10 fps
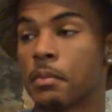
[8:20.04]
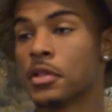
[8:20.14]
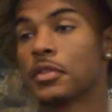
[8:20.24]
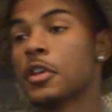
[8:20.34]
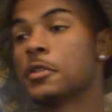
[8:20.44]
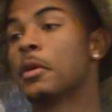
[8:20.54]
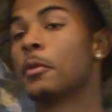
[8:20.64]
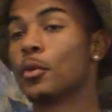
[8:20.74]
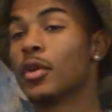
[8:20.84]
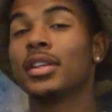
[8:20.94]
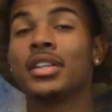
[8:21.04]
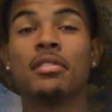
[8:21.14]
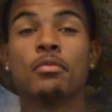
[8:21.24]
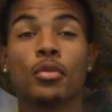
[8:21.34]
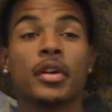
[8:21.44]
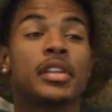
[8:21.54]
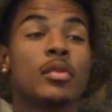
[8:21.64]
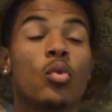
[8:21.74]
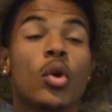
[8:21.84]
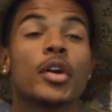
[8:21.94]
post videos, but really, really
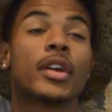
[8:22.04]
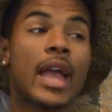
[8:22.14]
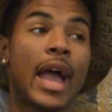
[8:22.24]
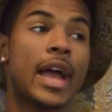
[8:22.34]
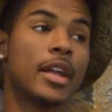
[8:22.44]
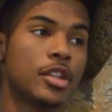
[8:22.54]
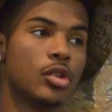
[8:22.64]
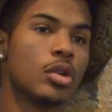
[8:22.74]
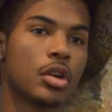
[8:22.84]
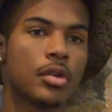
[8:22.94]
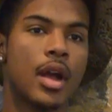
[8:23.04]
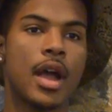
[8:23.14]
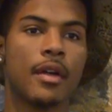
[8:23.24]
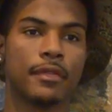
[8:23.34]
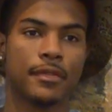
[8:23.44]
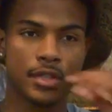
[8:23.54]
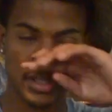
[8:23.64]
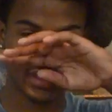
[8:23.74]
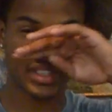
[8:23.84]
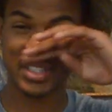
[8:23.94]
work at your craft,
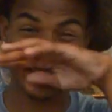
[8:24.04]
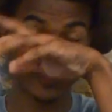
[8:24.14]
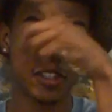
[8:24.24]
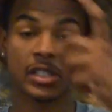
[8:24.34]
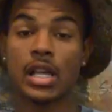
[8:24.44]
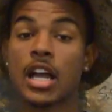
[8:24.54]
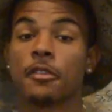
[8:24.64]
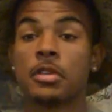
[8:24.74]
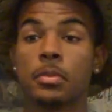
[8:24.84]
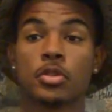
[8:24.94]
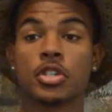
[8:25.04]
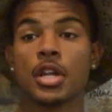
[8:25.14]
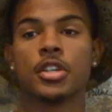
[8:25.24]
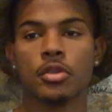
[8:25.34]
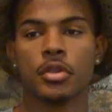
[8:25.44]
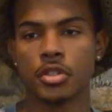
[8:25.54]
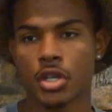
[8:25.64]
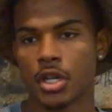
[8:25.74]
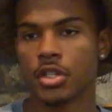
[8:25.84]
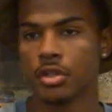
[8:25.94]
because there's a lot of people trying to do what you're
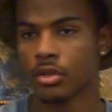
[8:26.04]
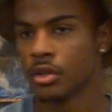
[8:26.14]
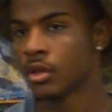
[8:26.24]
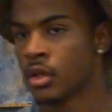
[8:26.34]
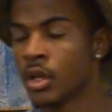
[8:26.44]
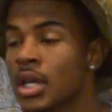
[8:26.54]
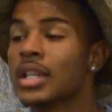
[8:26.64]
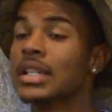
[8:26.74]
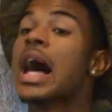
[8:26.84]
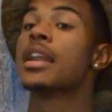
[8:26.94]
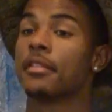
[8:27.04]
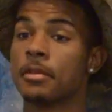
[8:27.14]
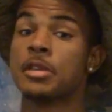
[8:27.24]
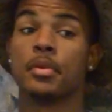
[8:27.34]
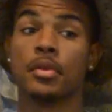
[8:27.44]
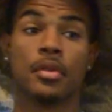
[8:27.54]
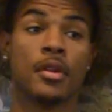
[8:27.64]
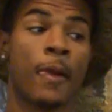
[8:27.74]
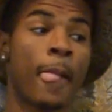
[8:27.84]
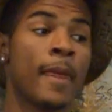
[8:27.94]
trying to do. A lot of people.
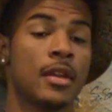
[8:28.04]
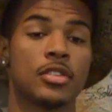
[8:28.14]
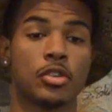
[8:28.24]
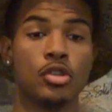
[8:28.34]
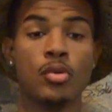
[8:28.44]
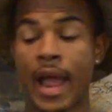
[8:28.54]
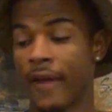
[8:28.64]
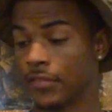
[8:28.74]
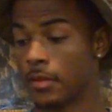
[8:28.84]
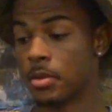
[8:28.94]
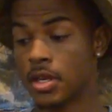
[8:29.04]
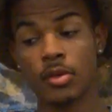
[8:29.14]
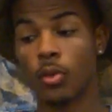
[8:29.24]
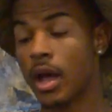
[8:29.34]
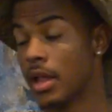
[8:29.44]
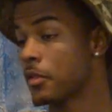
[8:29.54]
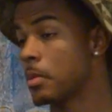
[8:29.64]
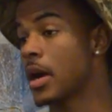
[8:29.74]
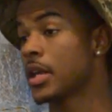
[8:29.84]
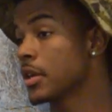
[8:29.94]
So you have to be, while
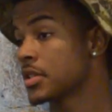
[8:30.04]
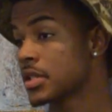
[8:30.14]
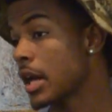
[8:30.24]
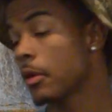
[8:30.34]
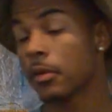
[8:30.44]
everybody else is out